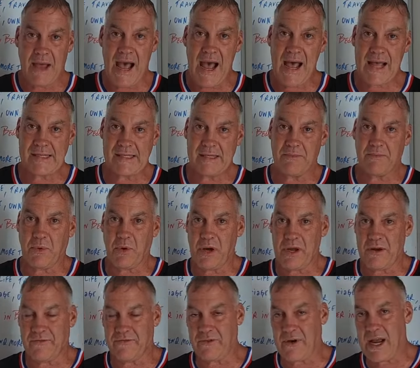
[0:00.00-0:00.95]
past
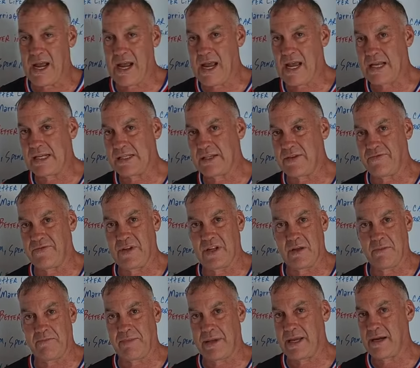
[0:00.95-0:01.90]
boyfriends,
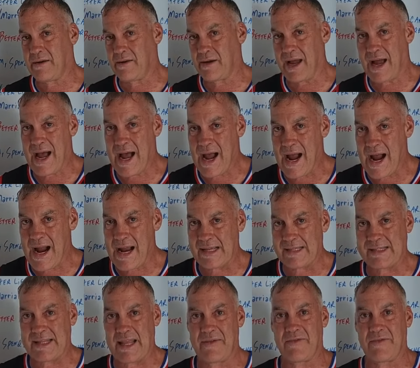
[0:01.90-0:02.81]
Filipino guys.